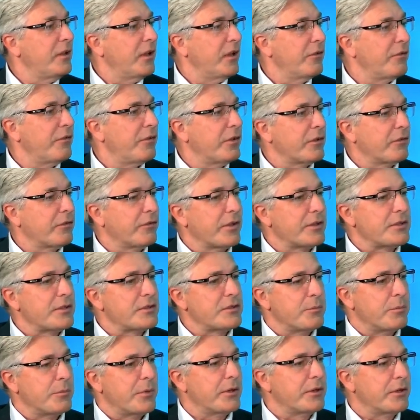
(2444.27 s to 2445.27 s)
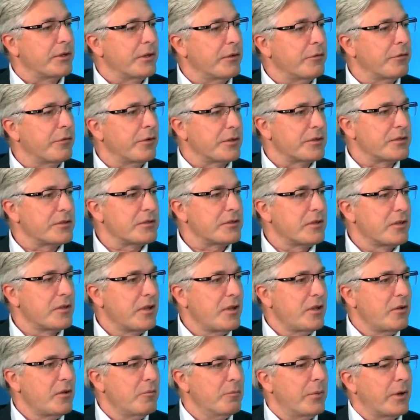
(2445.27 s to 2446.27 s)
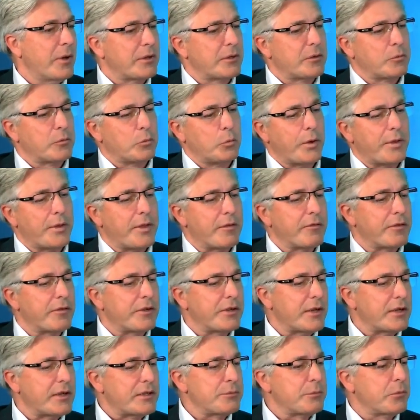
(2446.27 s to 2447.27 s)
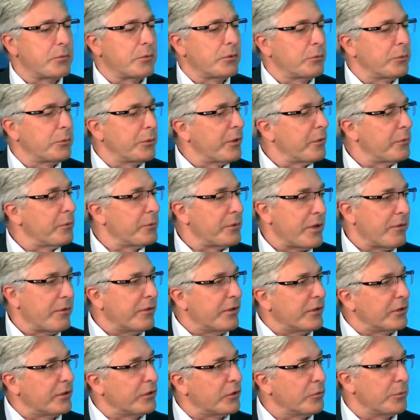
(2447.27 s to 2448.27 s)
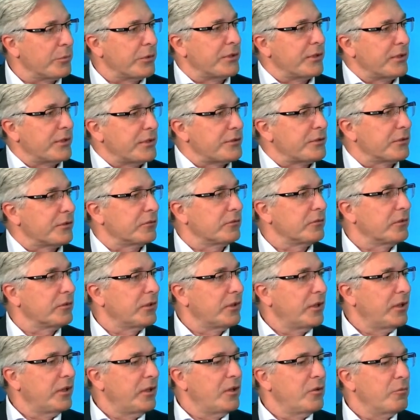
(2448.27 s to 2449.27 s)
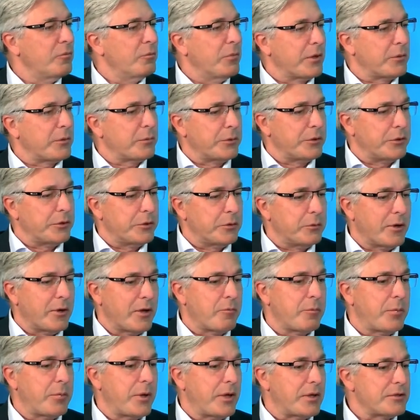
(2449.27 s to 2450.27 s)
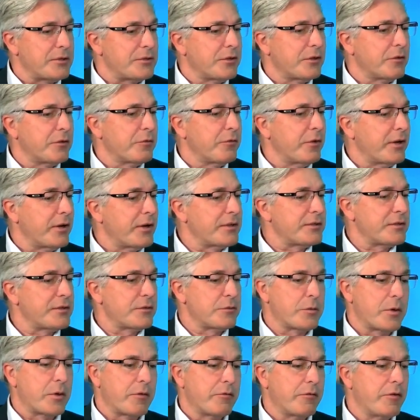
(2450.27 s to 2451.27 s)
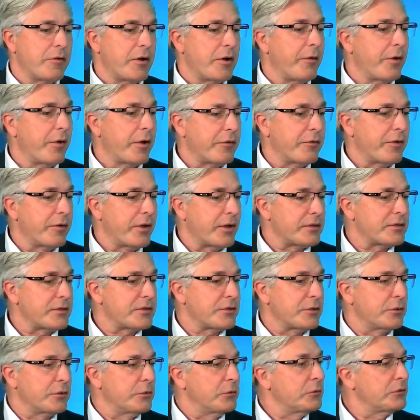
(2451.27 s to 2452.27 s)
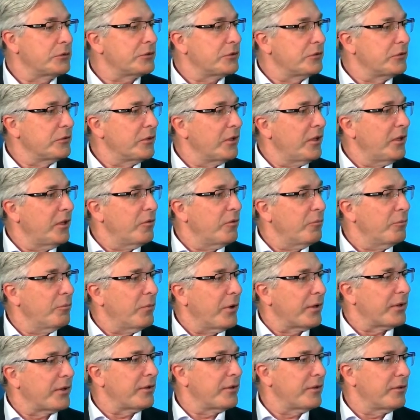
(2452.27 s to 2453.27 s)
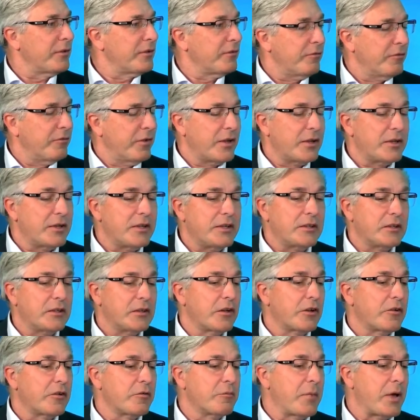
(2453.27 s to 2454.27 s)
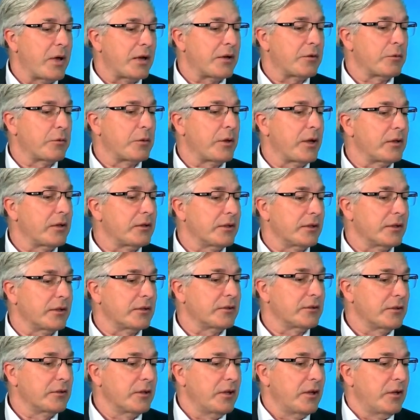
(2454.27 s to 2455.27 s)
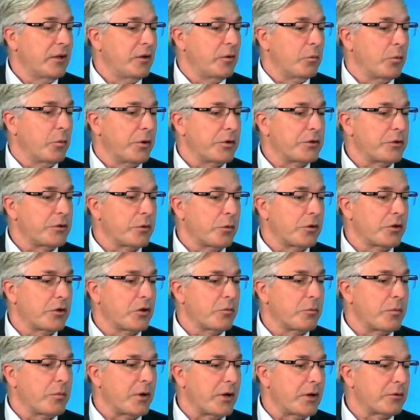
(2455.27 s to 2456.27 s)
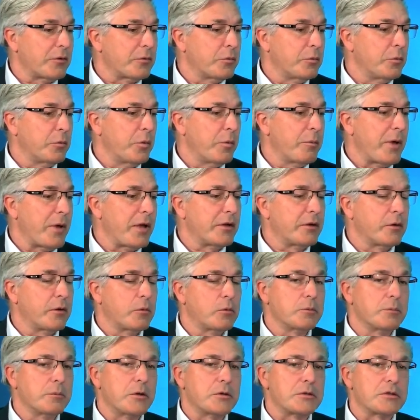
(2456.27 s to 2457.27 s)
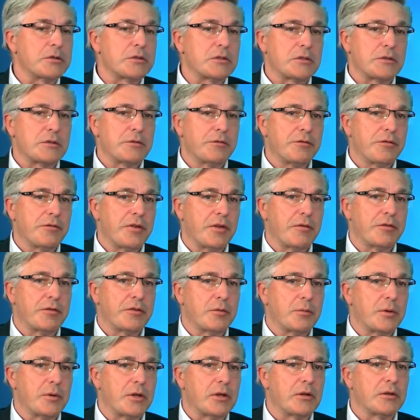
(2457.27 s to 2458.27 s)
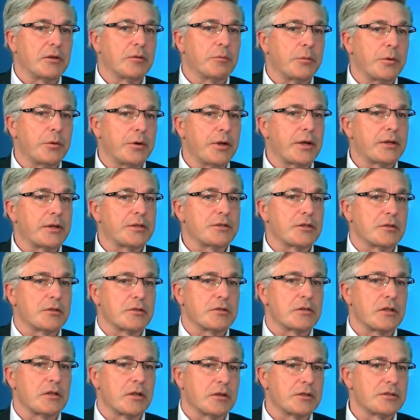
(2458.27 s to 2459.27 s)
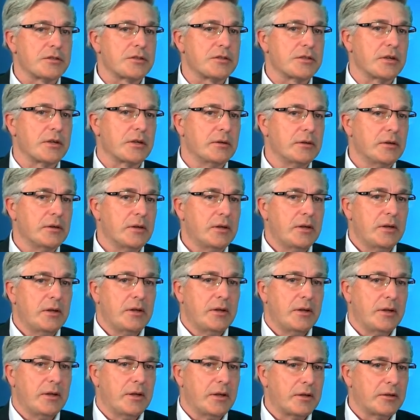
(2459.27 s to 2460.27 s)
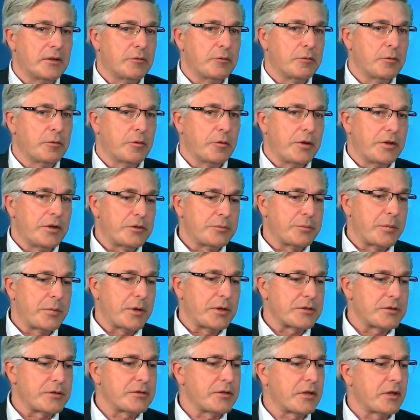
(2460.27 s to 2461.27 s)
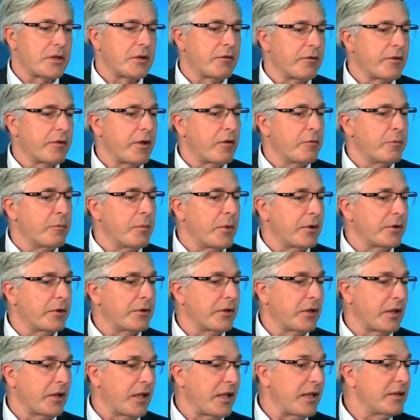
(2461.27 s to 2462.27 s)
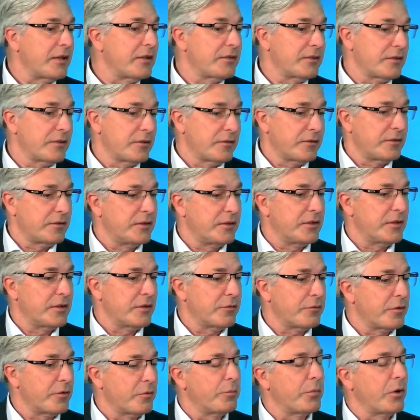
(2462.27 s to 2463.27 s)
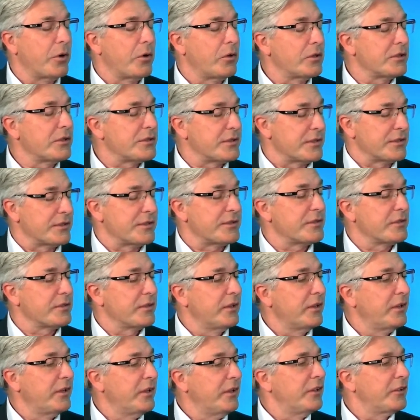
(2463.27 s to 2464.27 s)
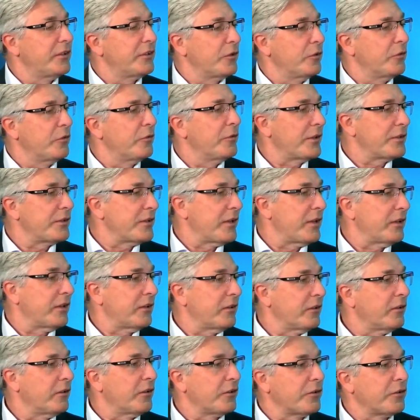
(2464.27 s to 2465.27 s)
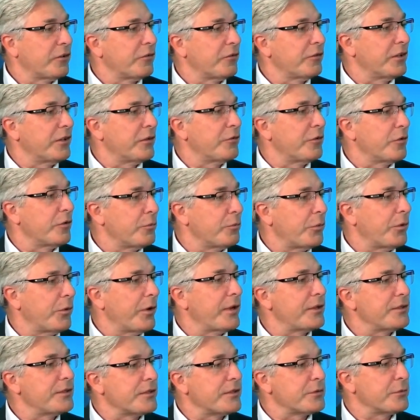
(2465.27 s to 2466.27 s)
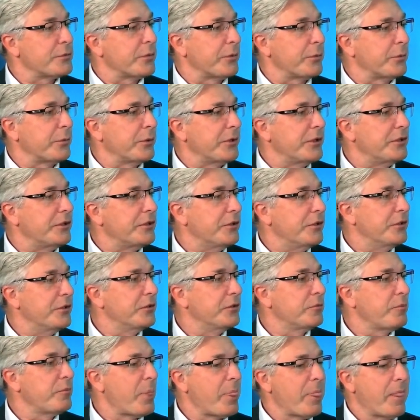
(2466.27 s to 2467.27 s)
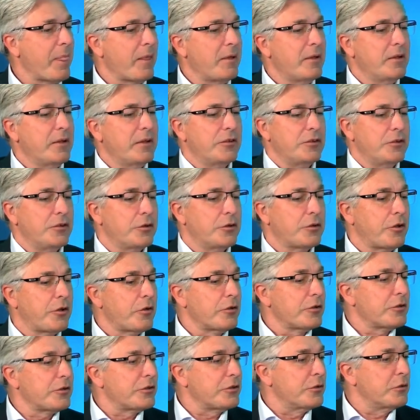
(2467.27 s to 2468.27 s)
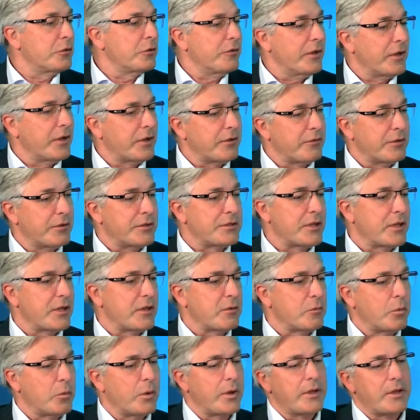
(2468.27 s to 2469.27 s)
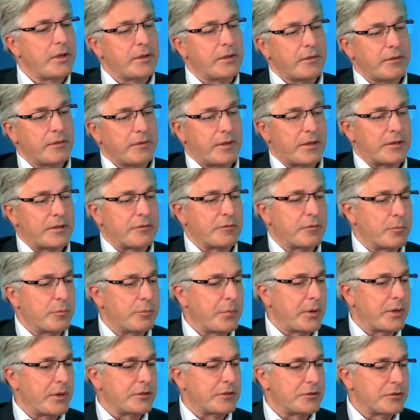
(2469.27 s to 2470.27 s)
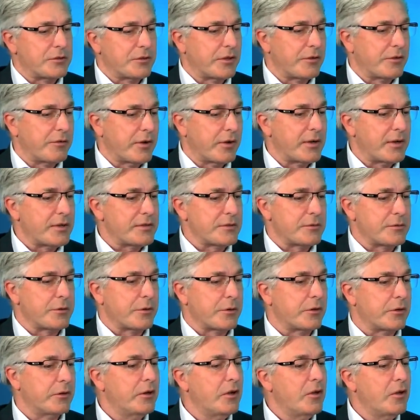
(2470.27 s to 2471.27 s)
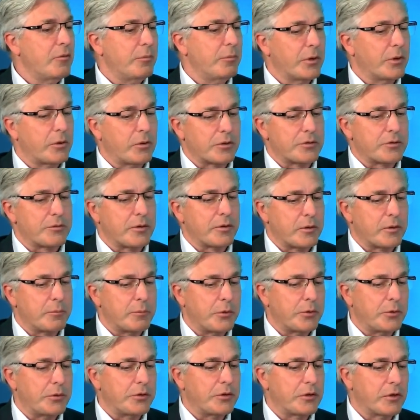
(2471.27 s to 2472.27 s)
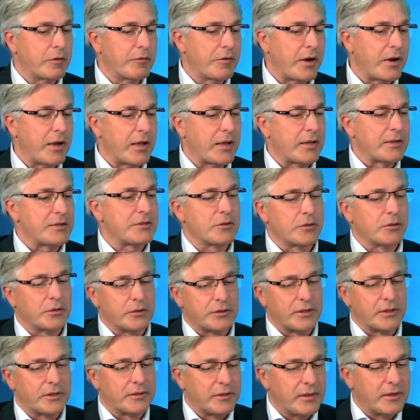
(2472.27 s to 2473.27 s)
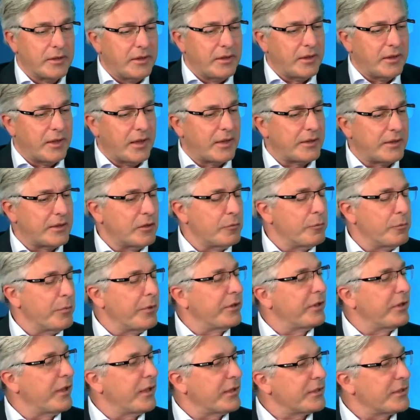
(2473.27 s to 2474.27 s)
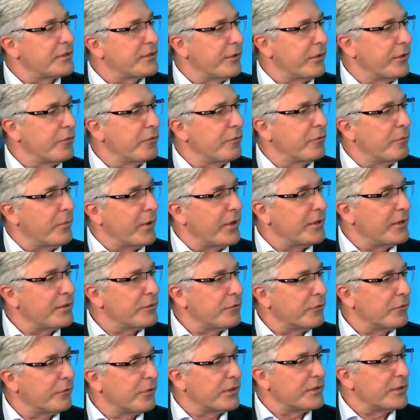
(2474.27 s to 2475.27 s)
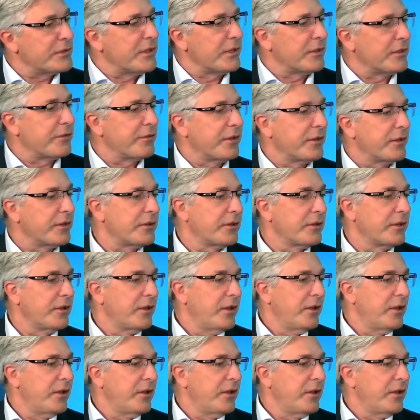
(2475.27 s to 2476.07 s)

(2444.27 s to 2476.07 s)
I think that's a big difference. But within the dashboard, we don't have any competition. But we do have pension advisors who have very advanced tools, but they need a lot of manual handling. We're talking about, we made almost 50 million pre-actions last year, and for each pension saver we have about 8 different policies. So that's a hell of a lot of different pre-actions what we need to do. You can't do that the same way as the pension advisors are, because we are putting in their hands on and adding a bit extra information or things like that.